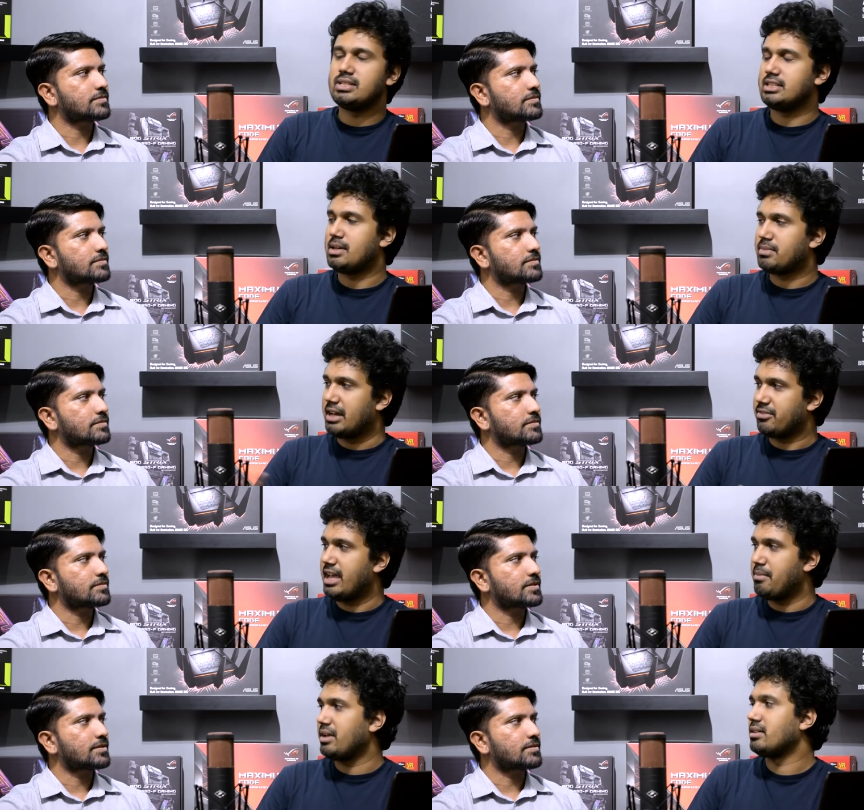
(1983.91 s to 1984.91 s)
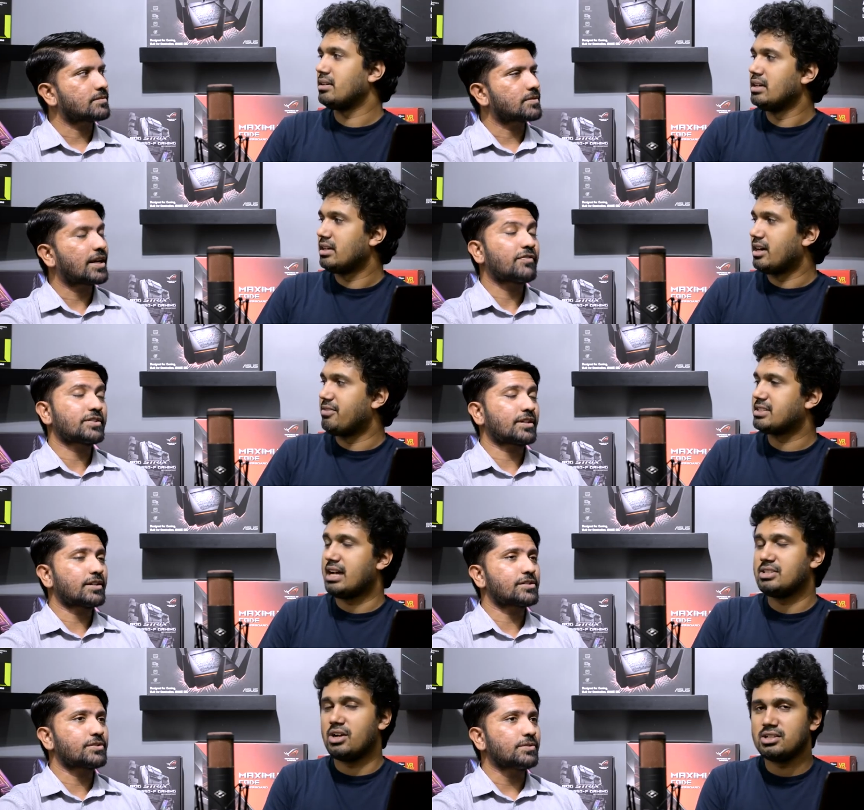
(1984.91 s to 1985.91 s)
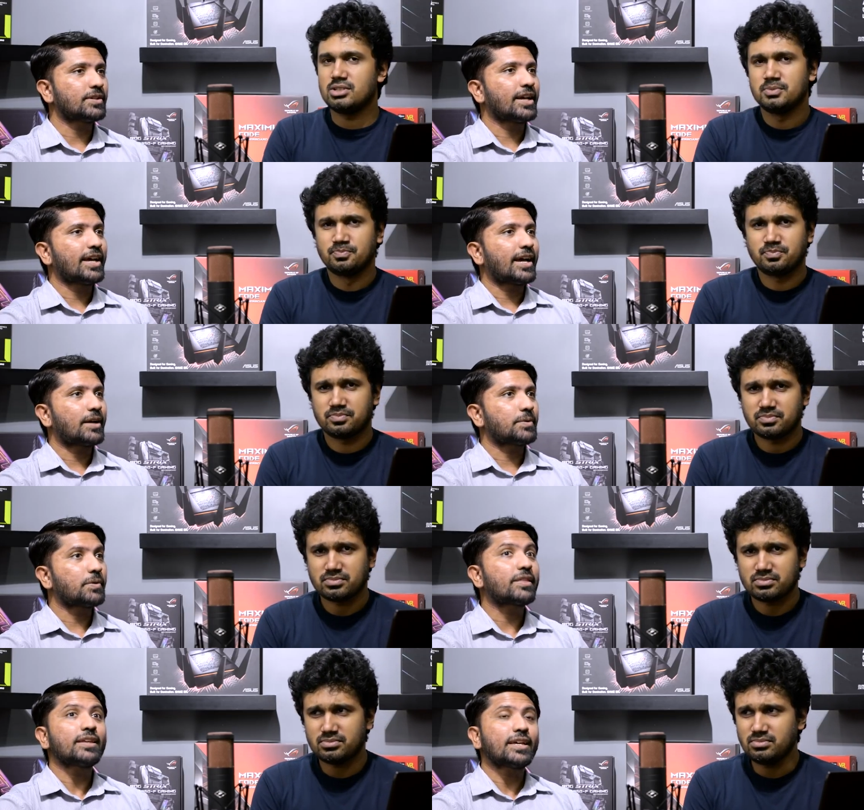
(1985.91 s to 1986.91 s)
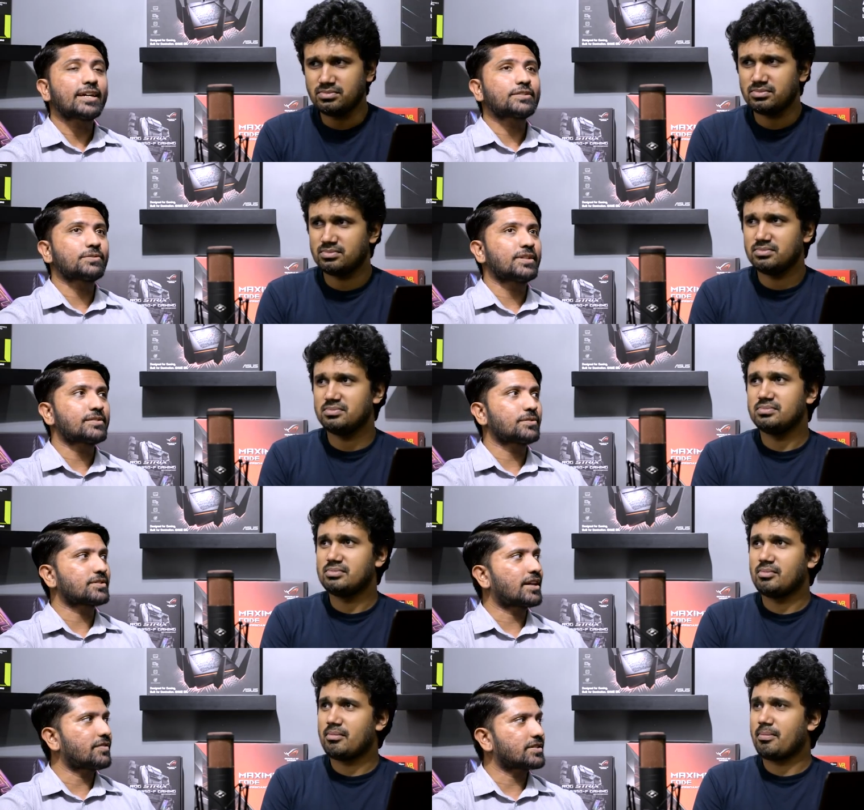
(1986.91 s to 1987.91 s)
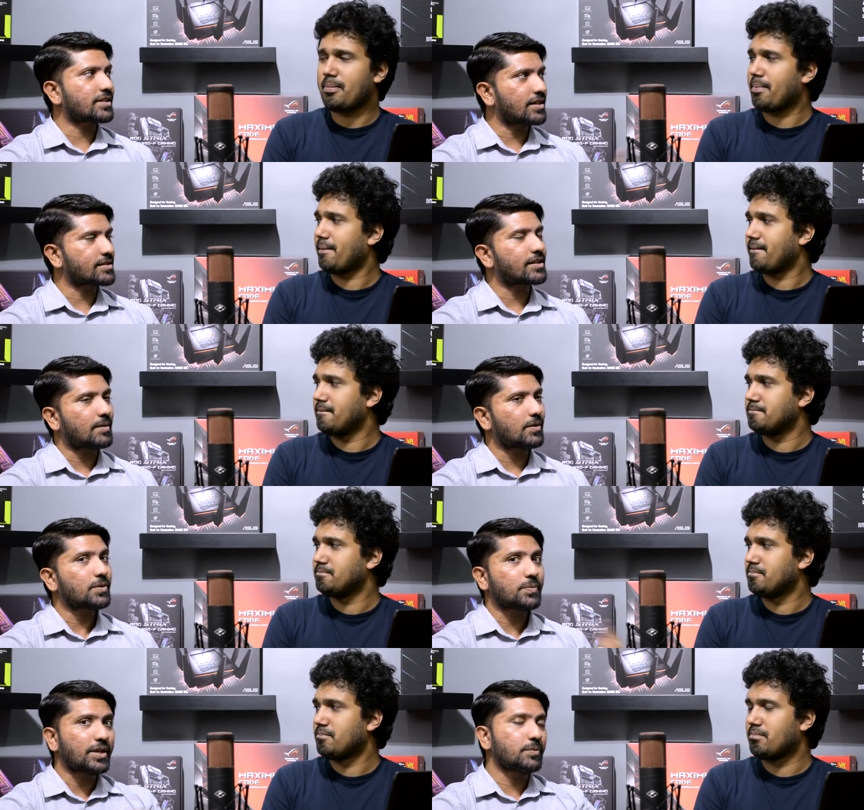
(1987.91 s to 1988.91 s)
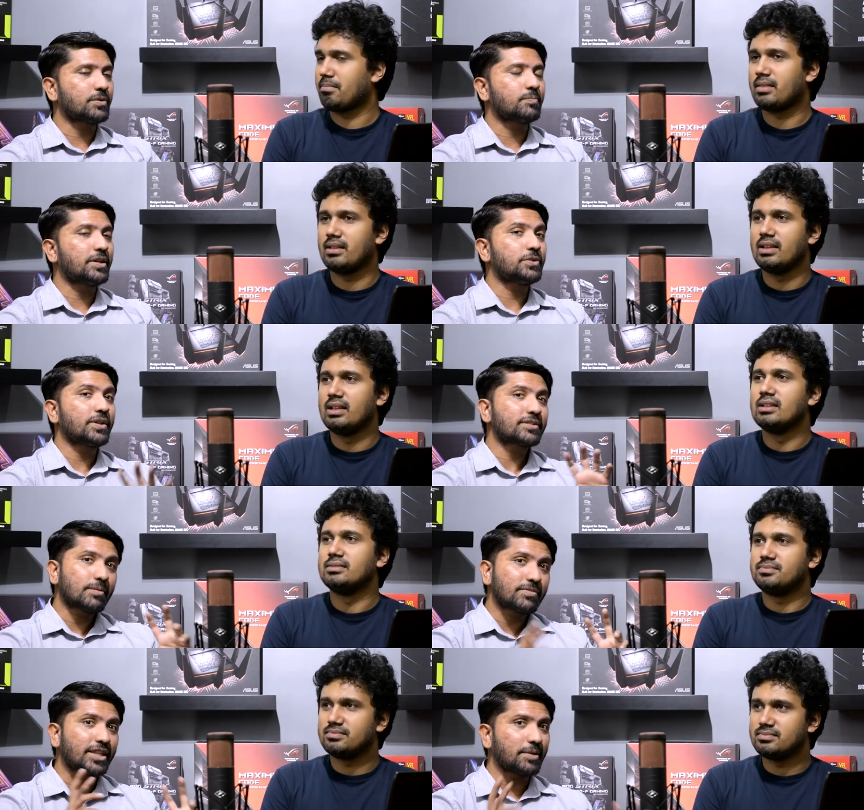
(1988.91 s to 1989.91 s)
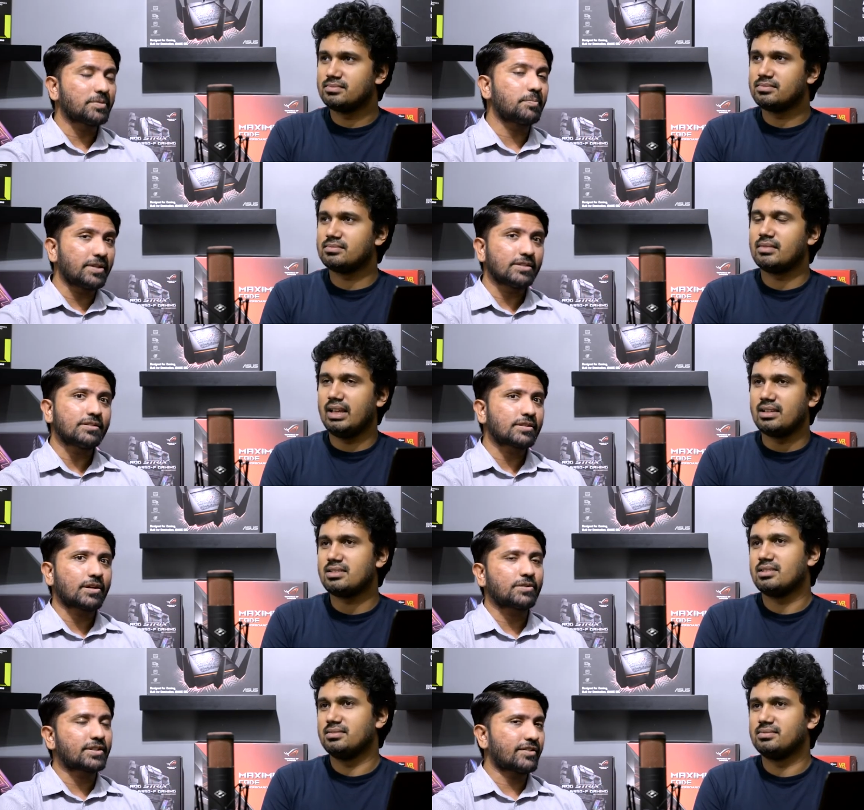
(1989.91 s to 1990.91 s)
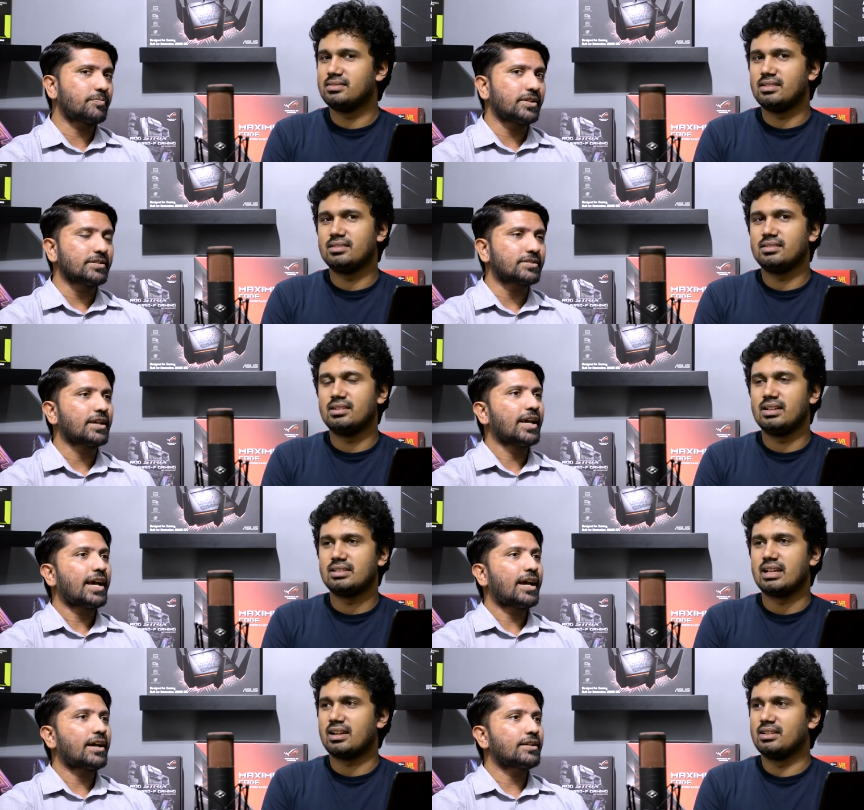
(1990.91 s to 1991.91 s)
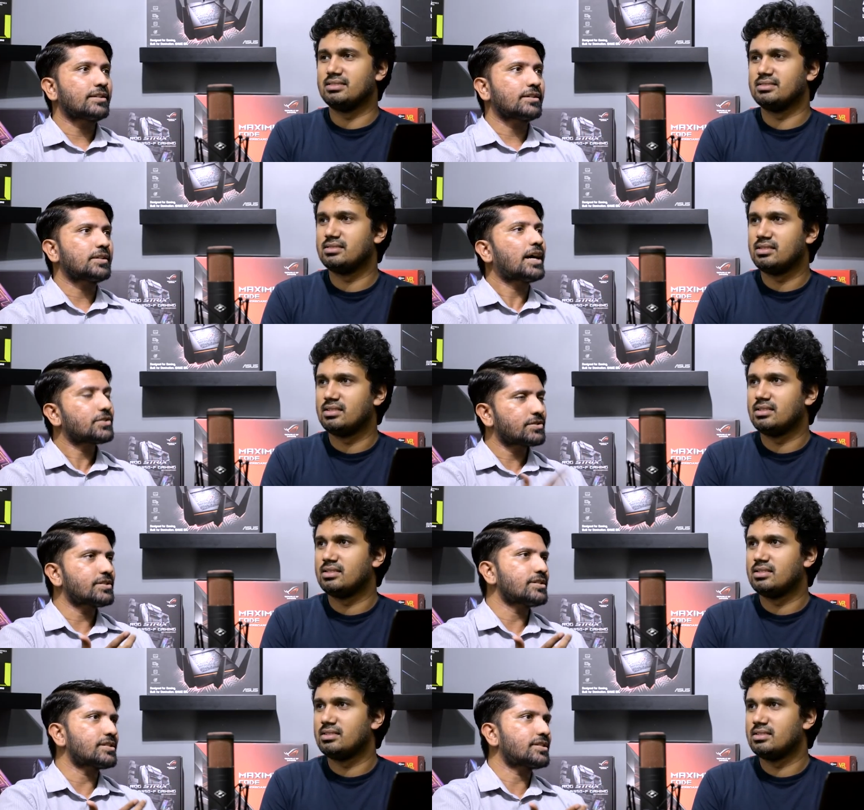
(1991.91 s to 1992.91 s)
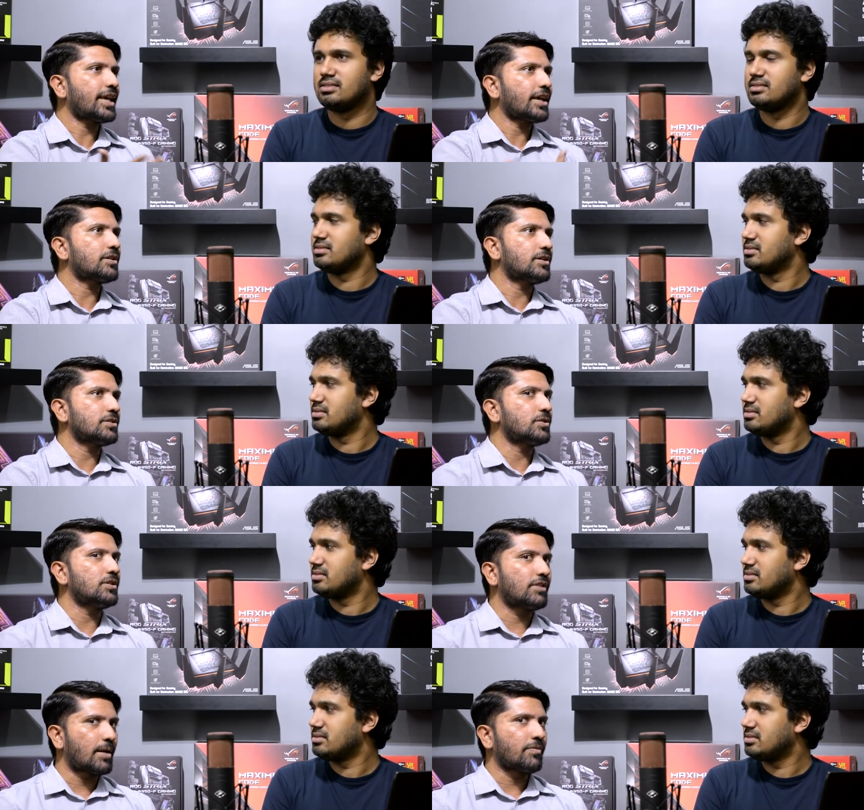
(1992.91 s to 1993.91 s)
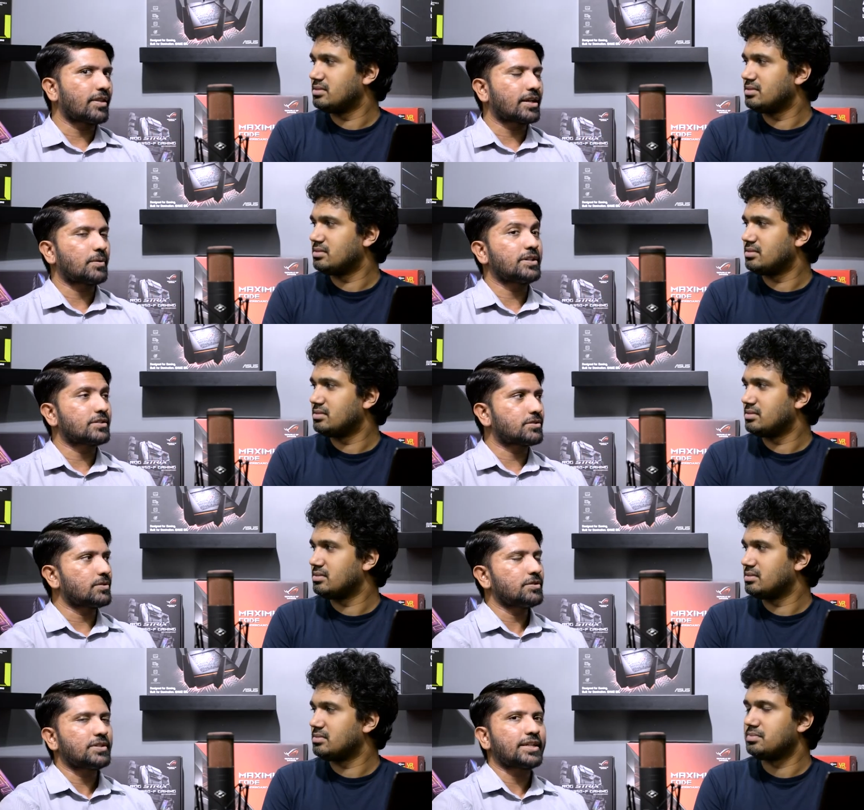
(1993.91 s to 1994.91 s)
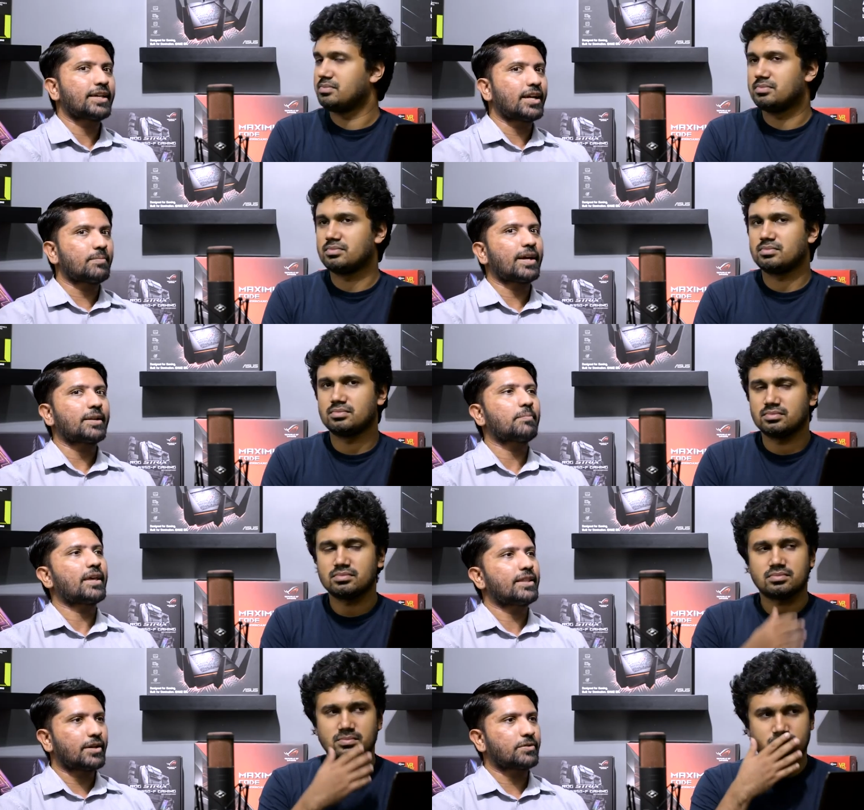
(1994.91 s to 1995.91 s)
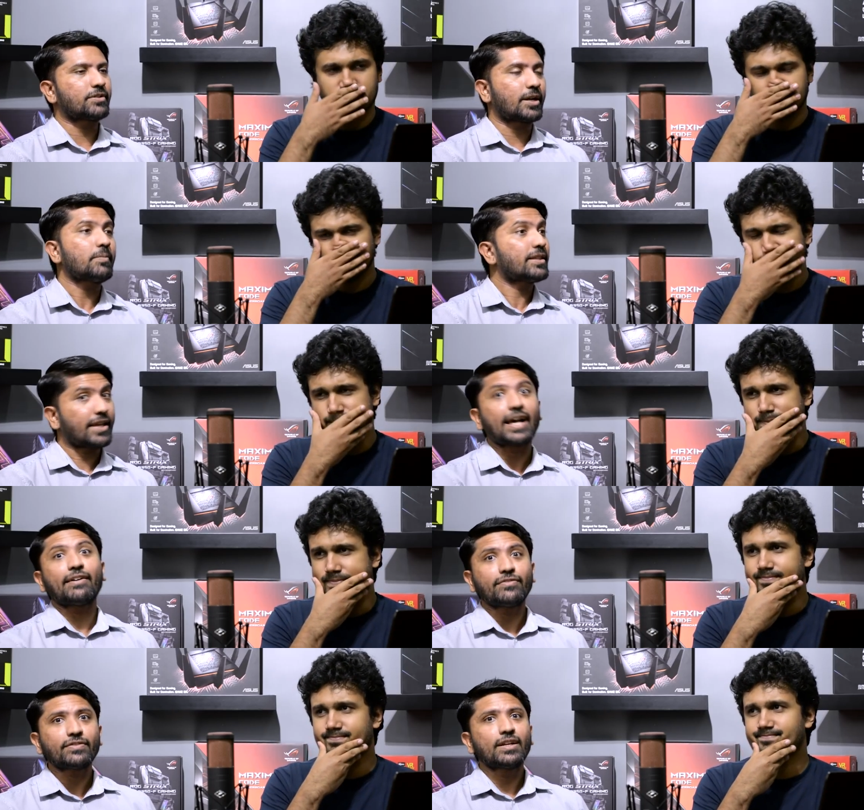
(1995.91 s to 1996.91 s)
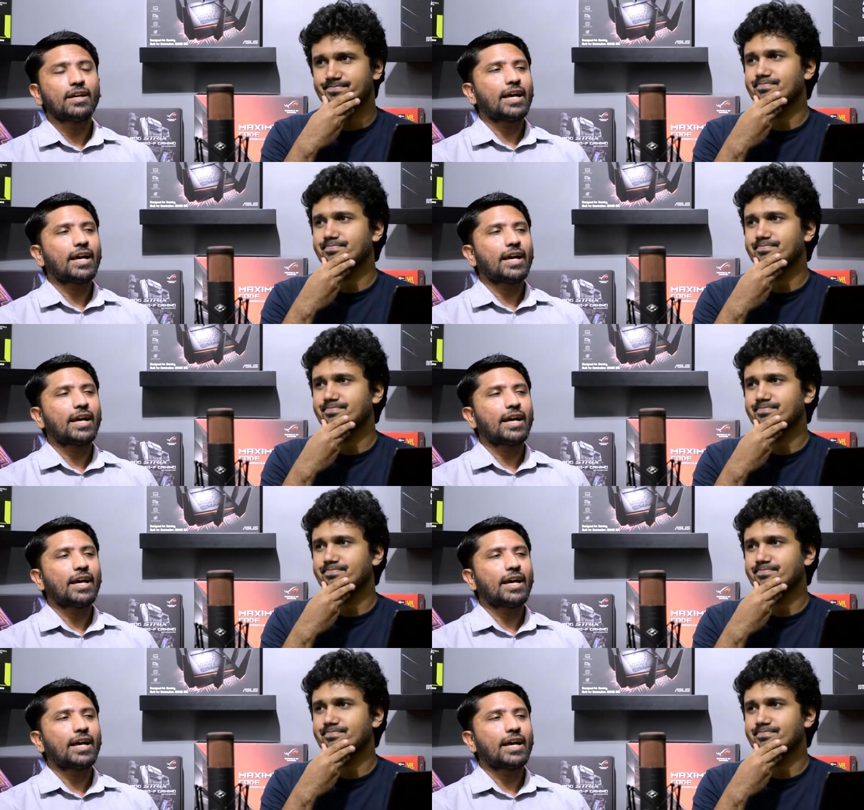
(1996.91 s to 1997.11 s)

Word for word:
Speaker 1: will see some TUF gaming
Speaker 2: graphics, graphics cards, cards also. And we were thinking as soon as those graphics cards come out, we would be doing some themed builds yes. around TUF builds. And Asus's take on the whole RAM thing. Now we just told you that Gigabyte made their own RAM, and they have.